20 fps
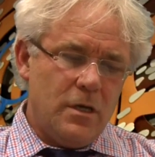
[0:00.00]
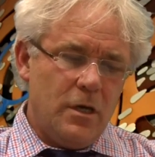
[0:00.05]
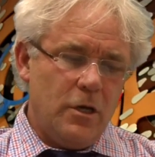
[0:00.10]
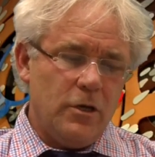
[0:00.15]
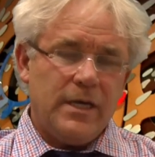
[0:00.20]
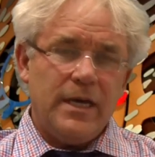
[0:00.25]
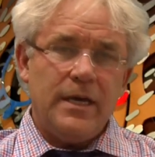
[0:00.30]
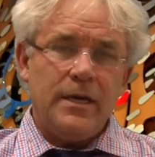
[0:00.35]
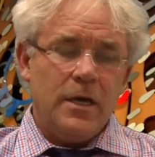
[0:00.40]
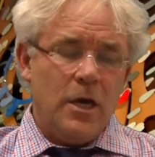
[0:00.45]

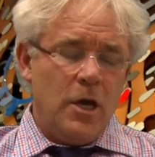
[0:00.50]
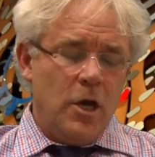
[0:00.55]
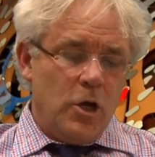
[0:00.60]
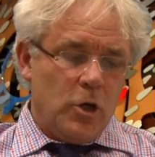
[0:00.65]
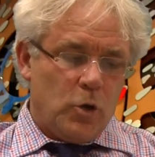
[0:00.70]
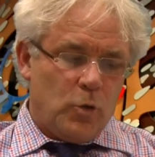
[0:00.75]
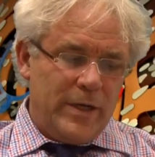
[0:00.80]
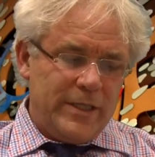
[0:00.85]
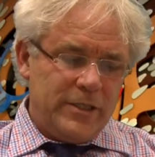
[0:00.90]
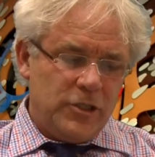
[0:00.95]
Okay,
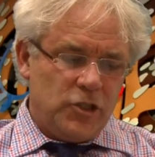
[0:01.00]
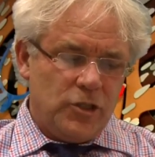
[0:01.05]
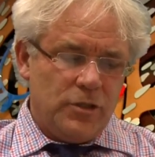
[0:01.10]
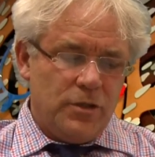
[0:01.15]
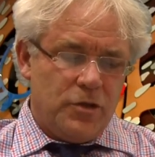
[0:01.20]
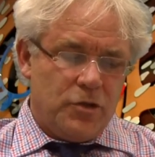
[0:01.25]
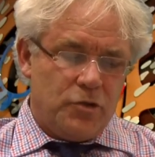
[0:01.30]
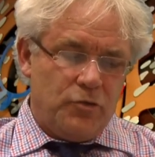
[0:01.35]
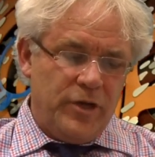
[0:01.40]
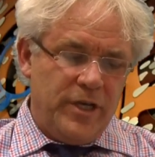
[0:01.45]

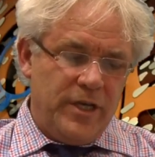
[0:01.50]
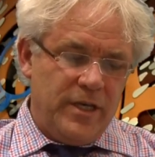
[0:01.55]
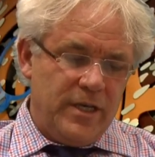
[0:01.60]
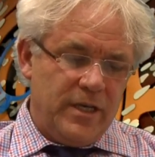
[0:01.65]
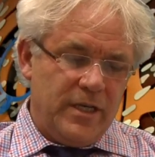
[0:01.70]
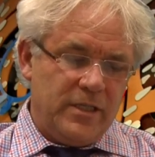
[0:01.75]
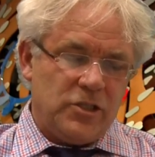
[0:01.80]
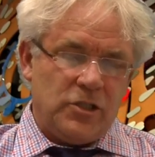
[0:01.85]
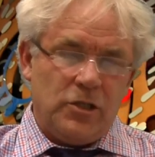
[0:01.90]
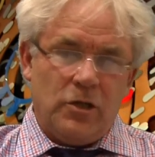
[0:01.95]
question three
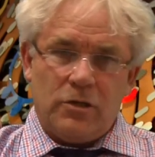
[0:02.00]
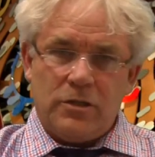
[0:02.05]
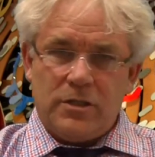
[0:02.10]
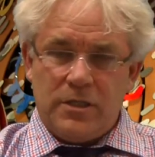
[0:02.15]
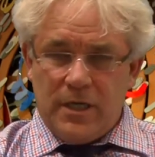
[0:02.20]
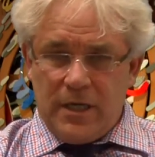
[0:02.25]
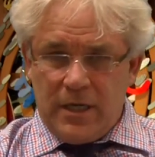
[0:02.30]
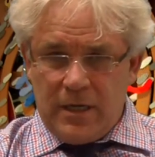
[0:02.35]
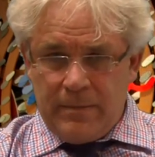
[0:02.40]
is not.